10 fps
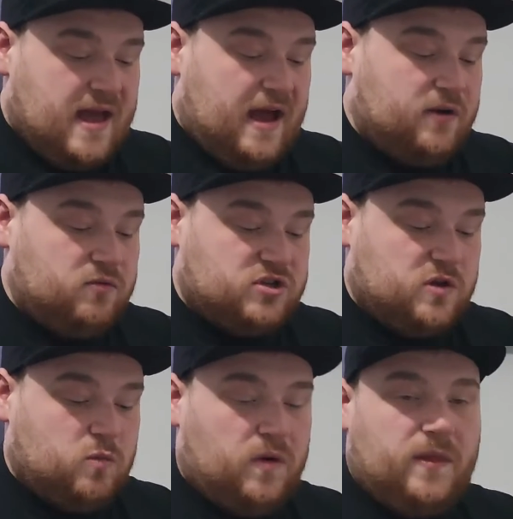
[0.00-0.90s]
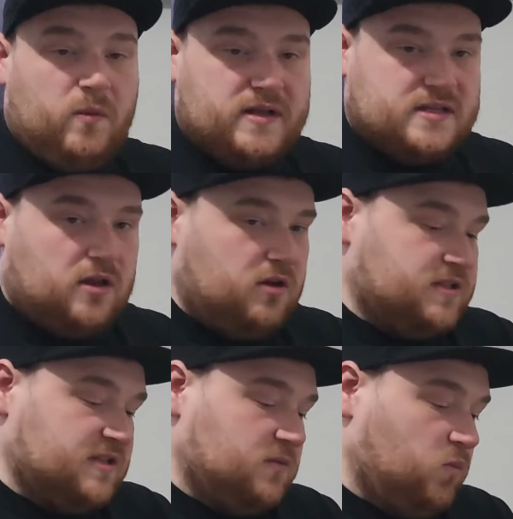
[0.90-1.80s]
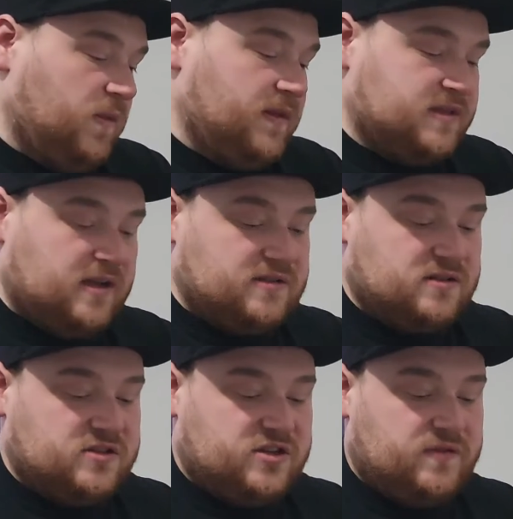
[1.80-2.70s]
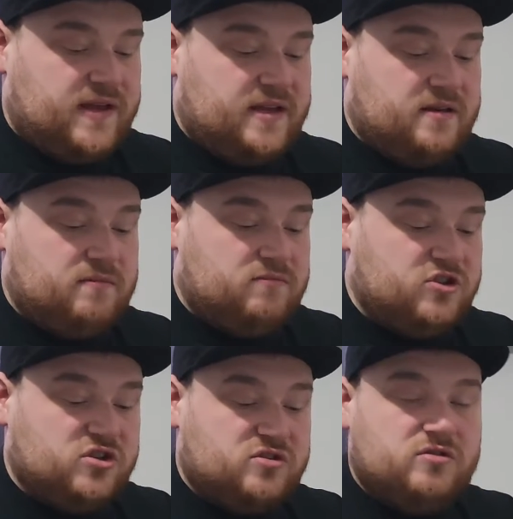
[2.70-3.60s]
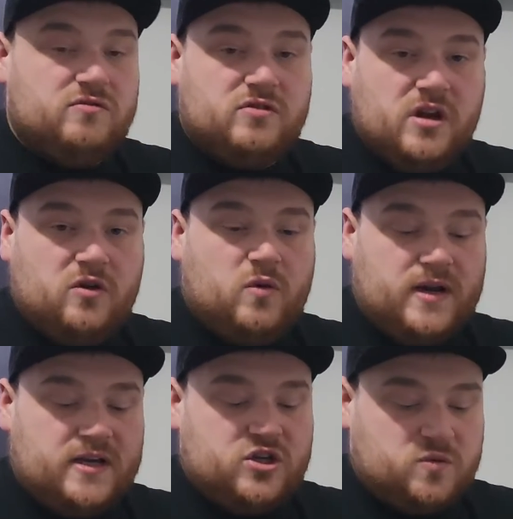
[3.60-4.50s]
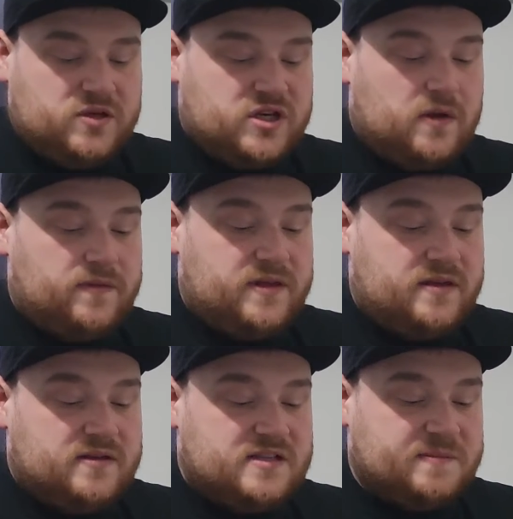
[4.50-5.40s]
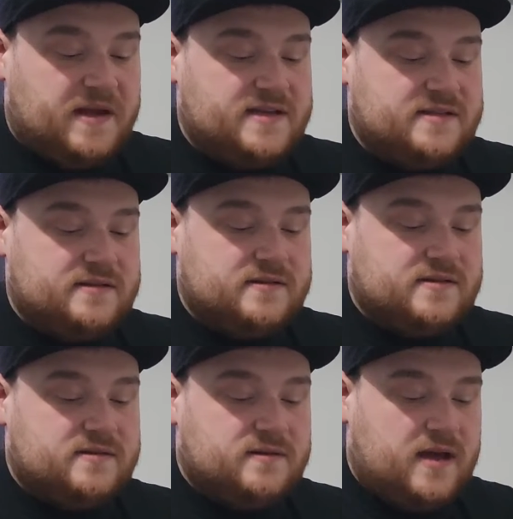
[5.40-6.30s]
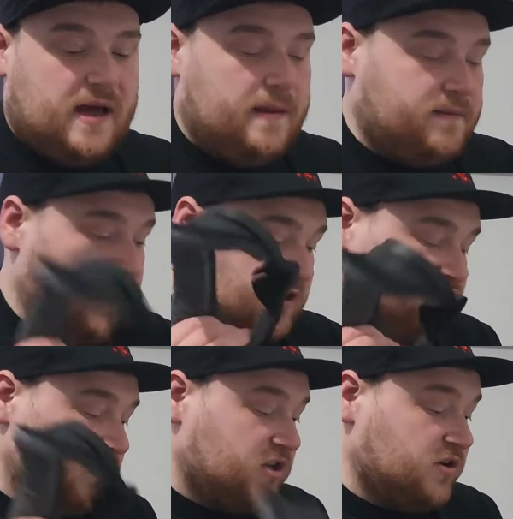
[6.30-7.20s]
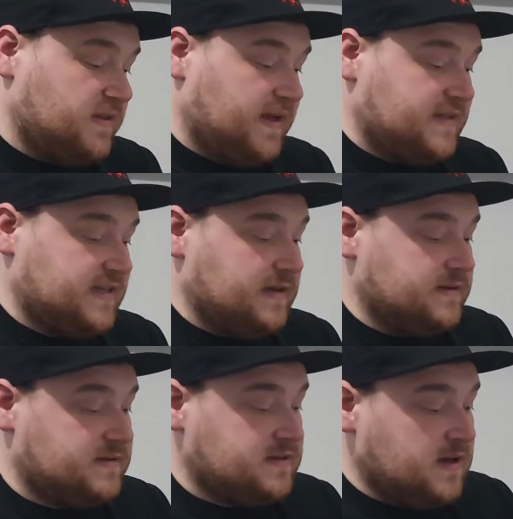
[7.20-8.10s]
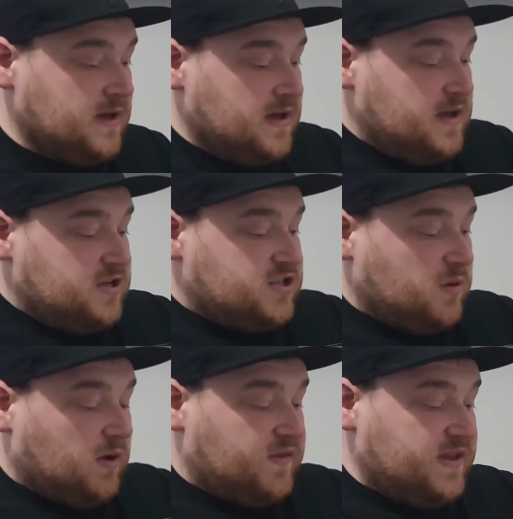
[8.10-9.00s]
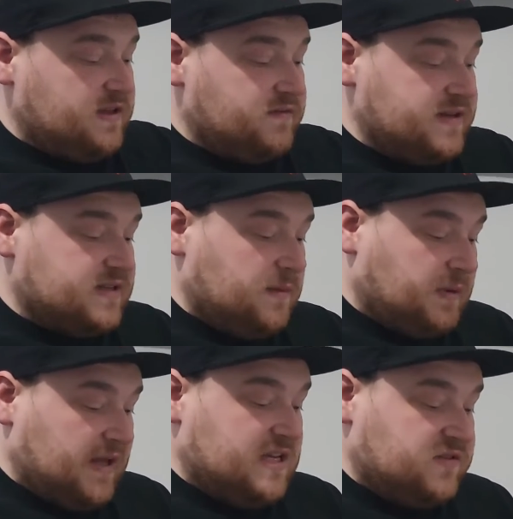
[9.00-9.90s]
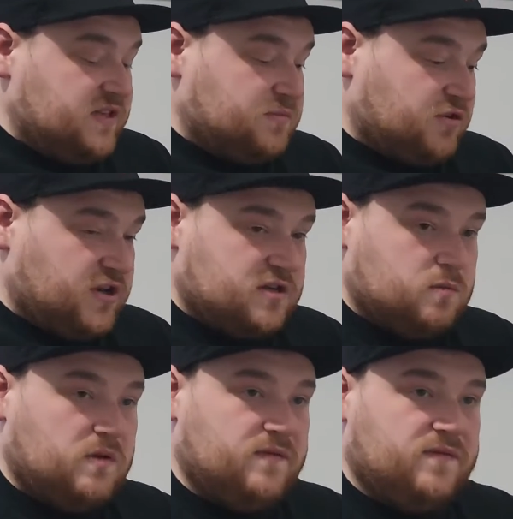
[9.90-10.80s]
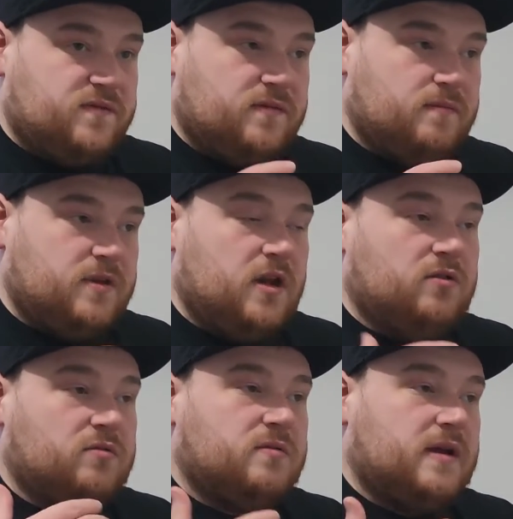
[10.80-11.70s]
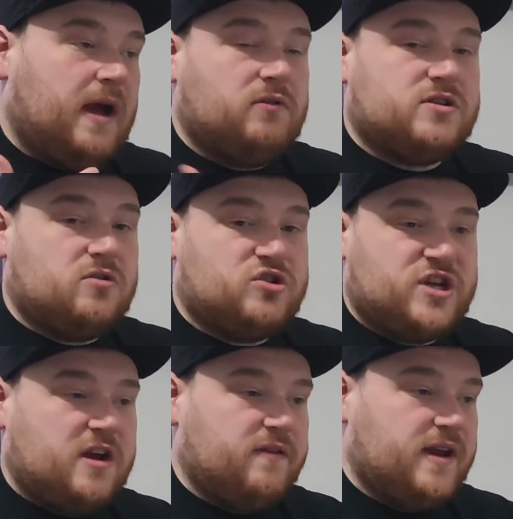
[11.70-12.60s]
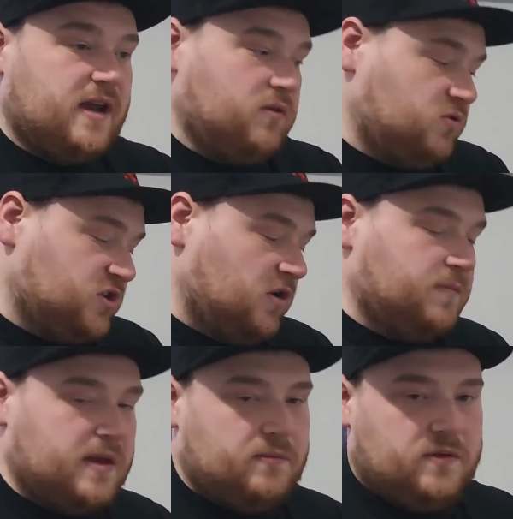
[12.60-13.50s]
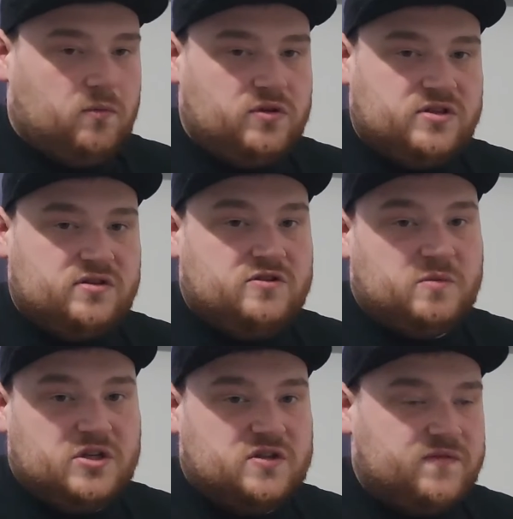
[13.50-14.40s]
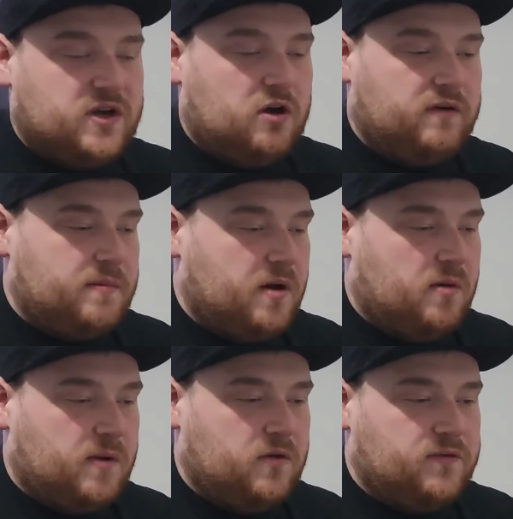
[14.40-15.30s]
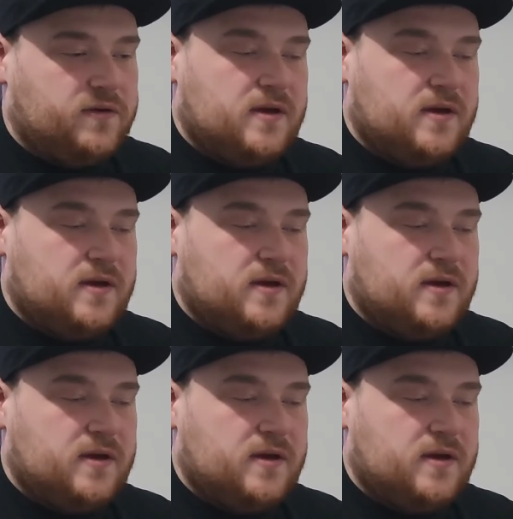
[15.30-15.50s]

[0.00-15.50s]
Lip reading: and also one that wears glasses and one that doesn't, so they can just, you know, quickly switch out the spacers, and that's really good in that sense. So I think there is a place for this product with, you know, household sharing and also people that want to switch to VR MR mode.